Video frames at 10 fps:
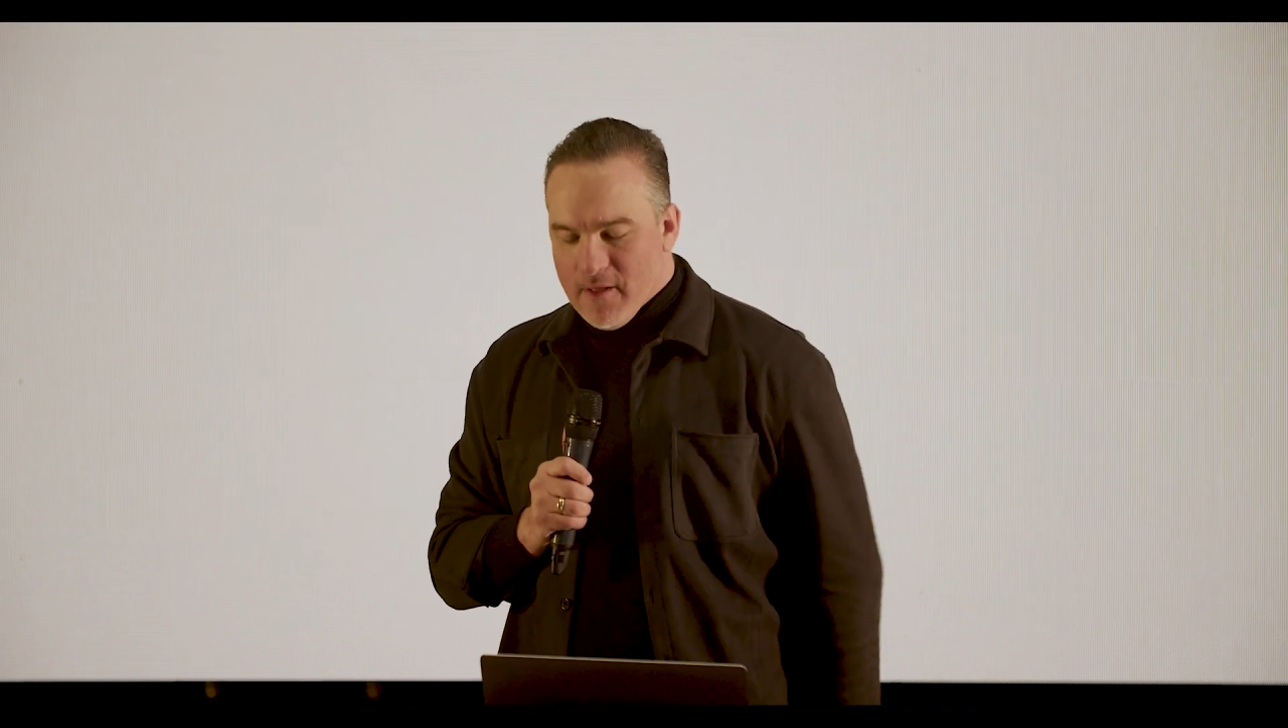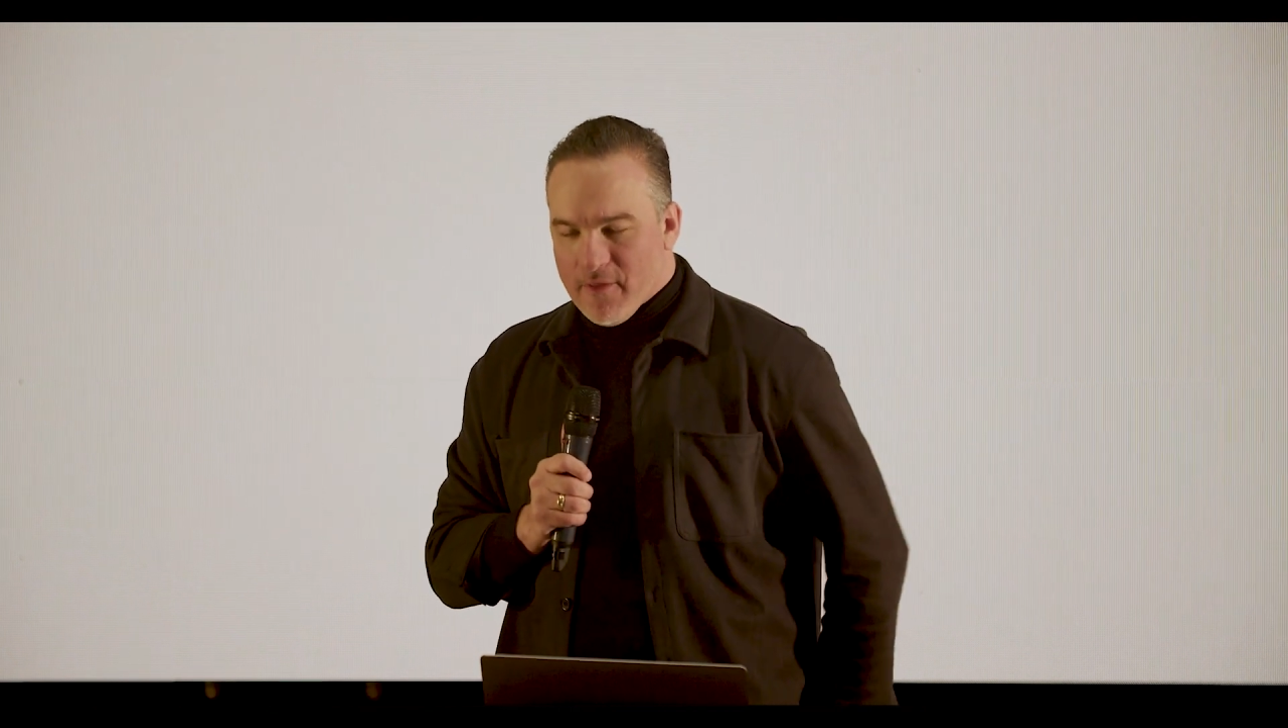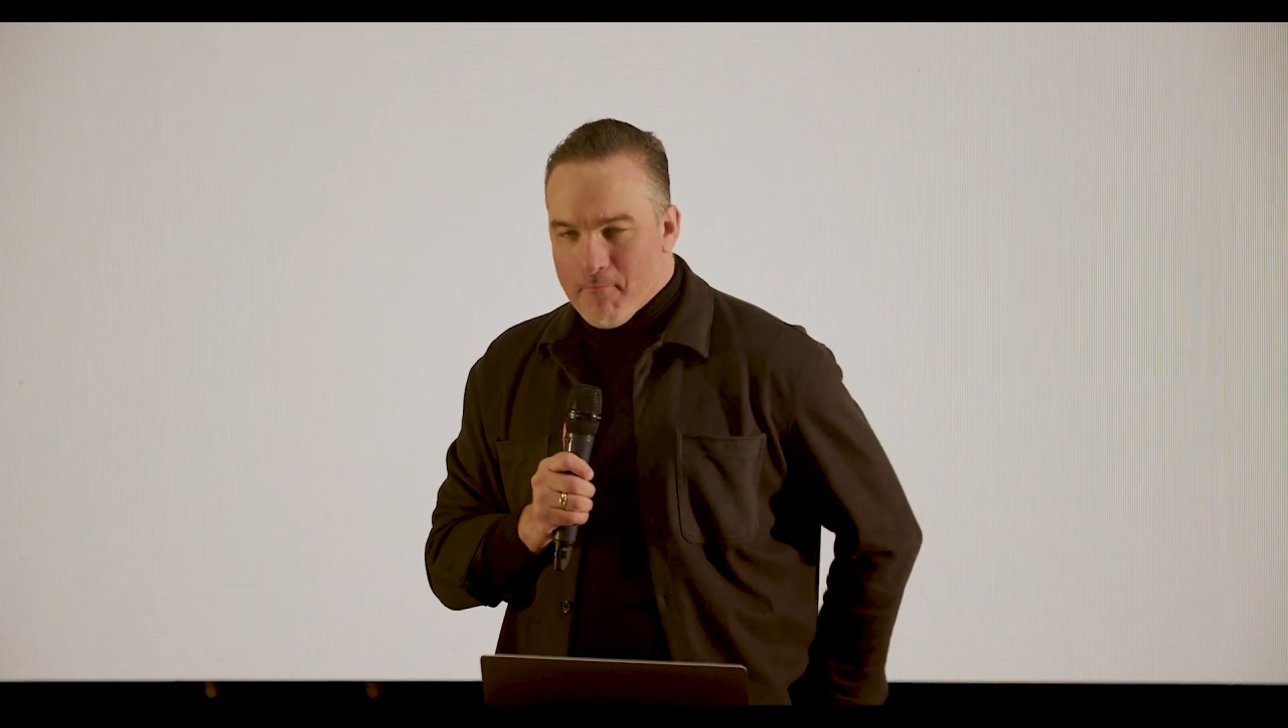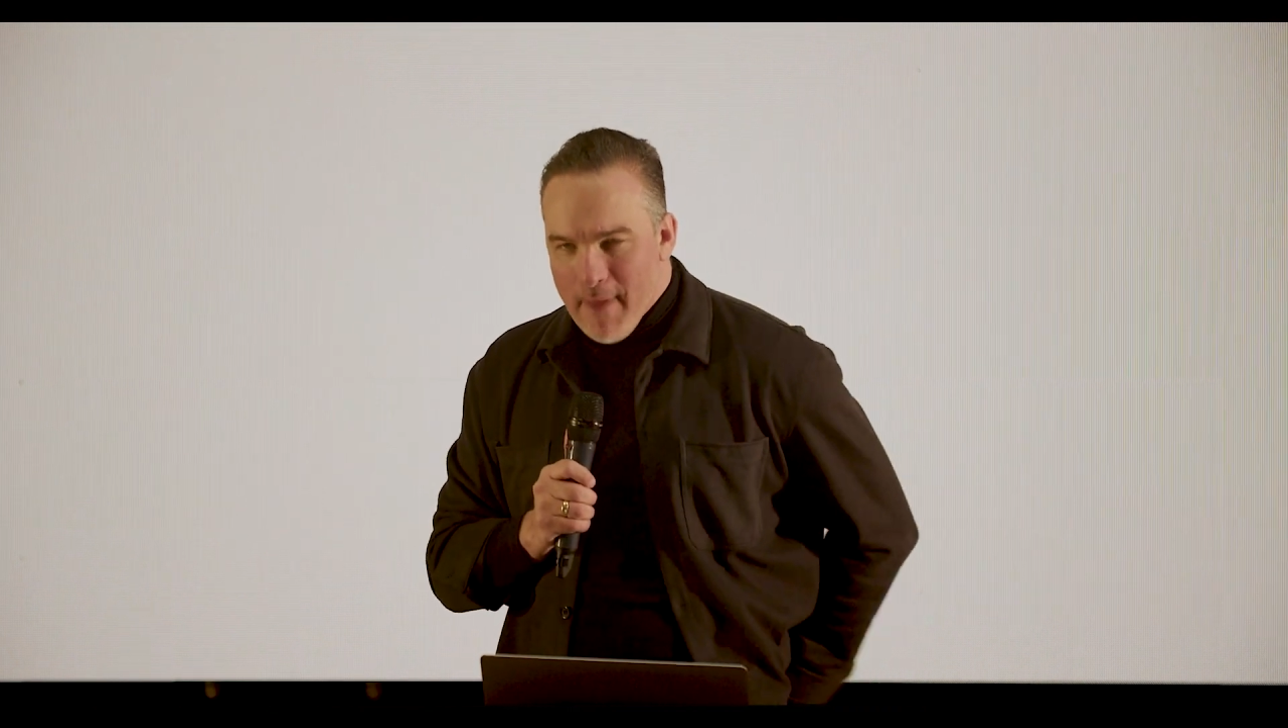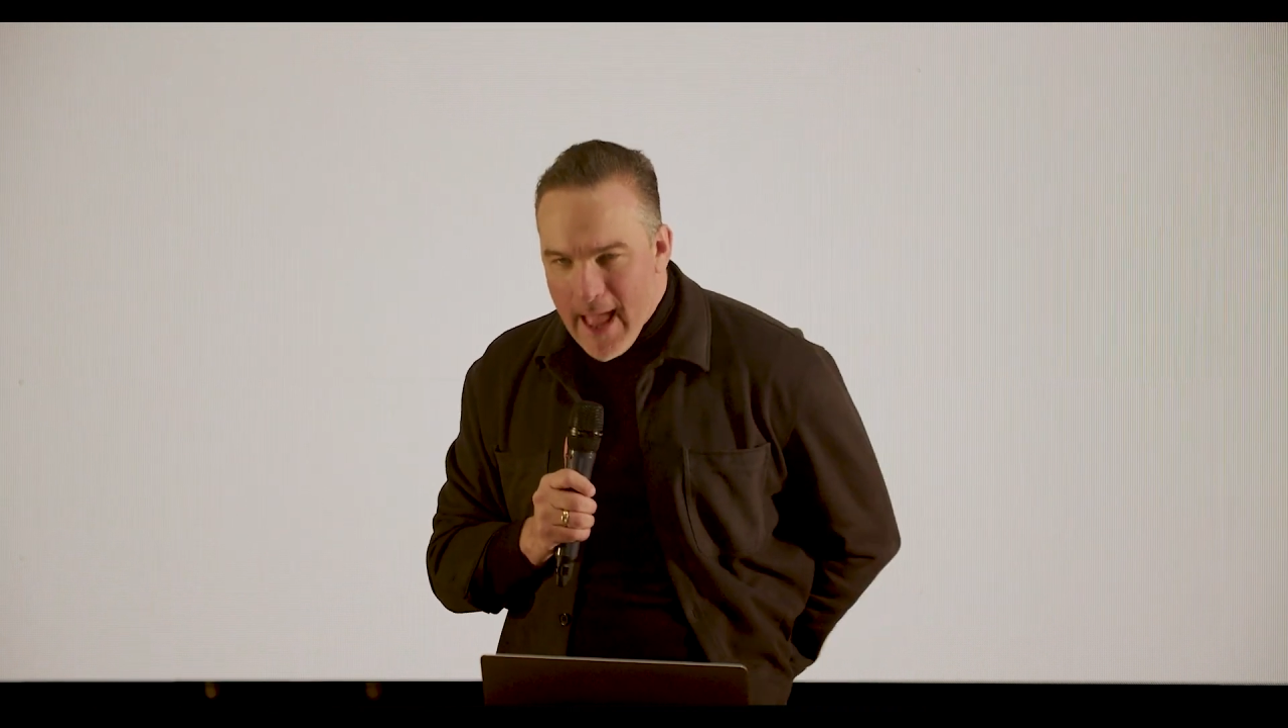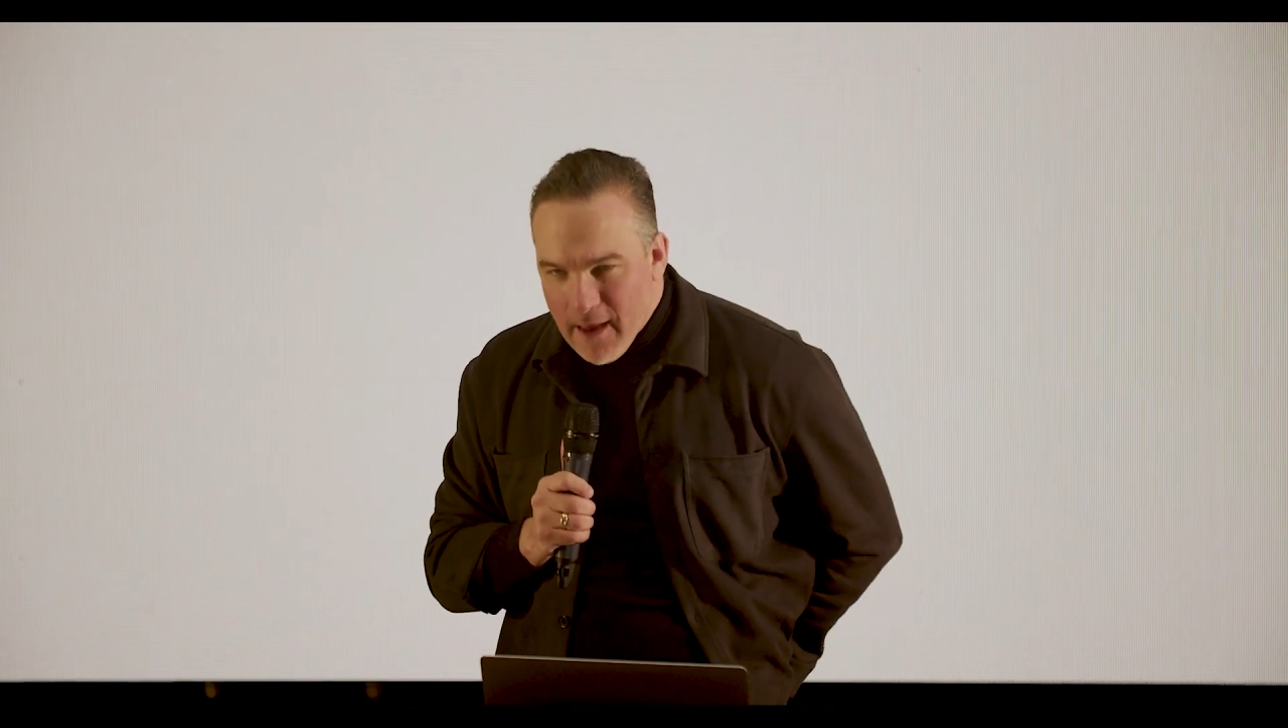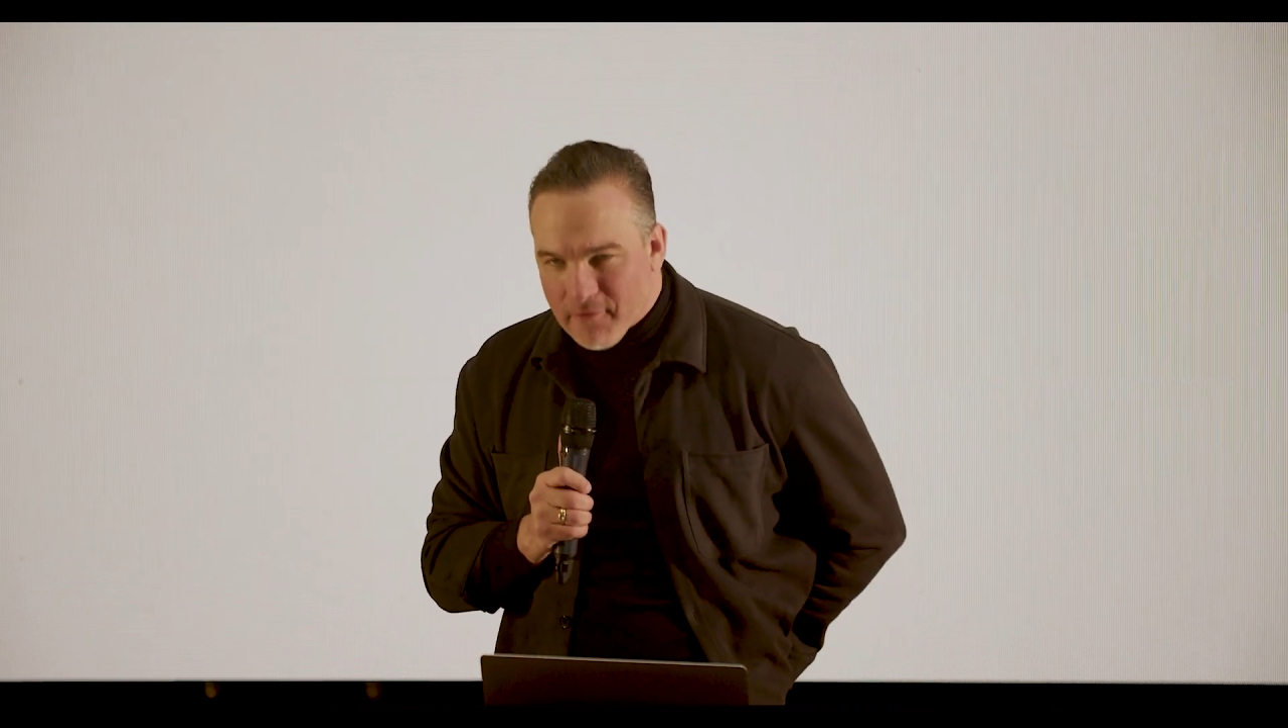the man